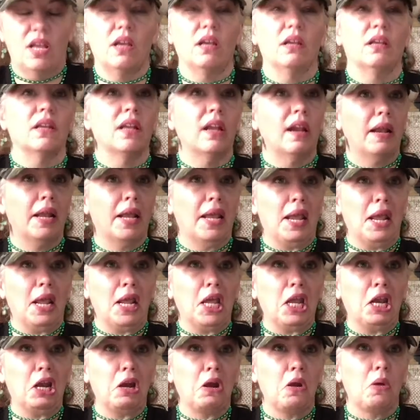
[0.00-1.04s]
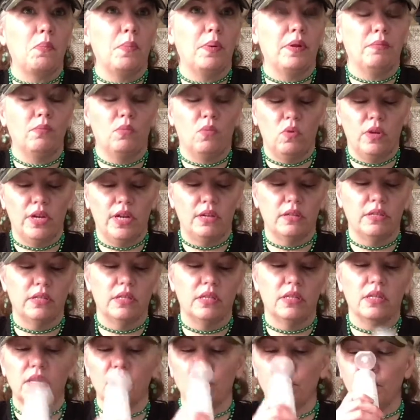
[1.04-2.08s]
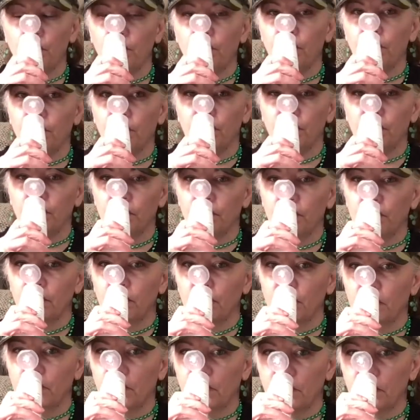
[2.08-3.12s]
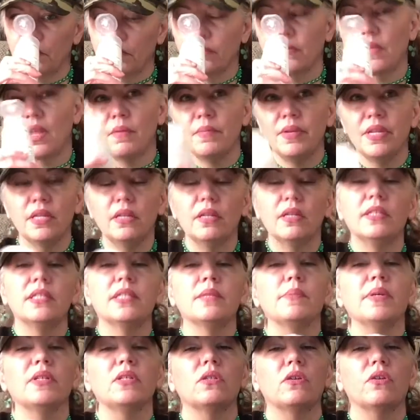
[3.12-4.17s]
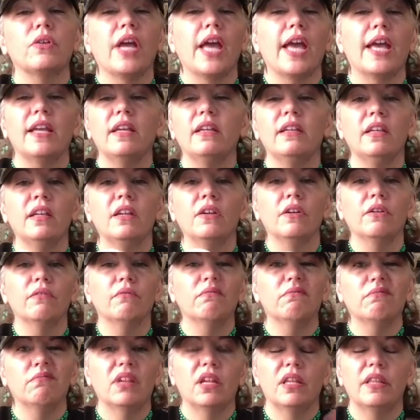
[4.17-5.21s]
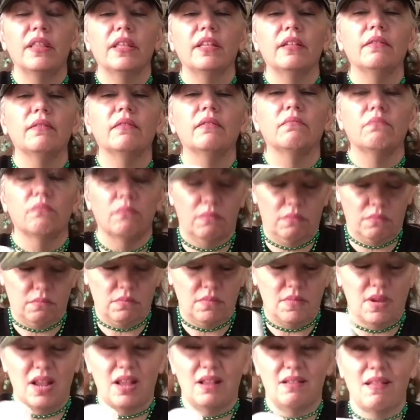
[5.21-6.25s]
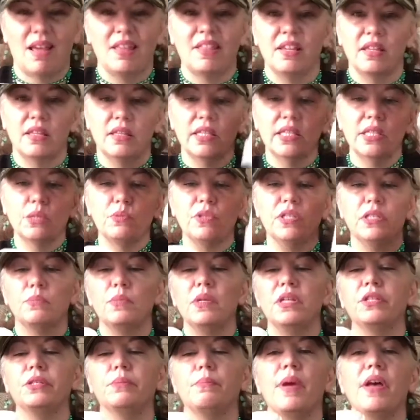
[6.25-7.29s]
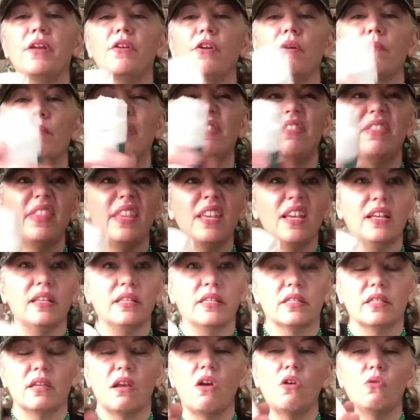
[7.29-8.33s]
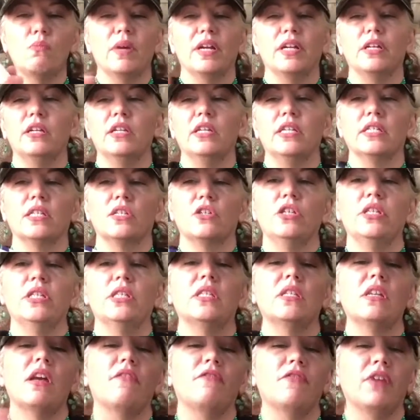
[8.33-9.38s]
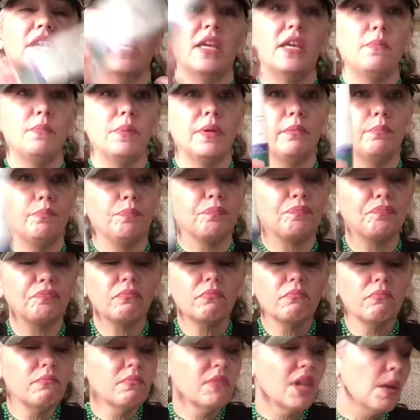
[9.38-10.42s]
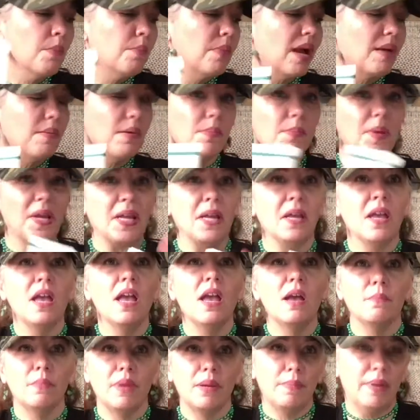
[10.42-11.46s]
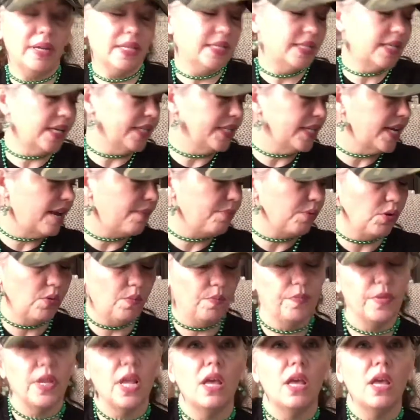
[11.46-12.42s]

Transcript: I can't get it open. What else is new? I mean, it smells okay, you know, nothing. I think this one smells better, but this, oh my goodness, good stuff. I keep it by my, my bedside table.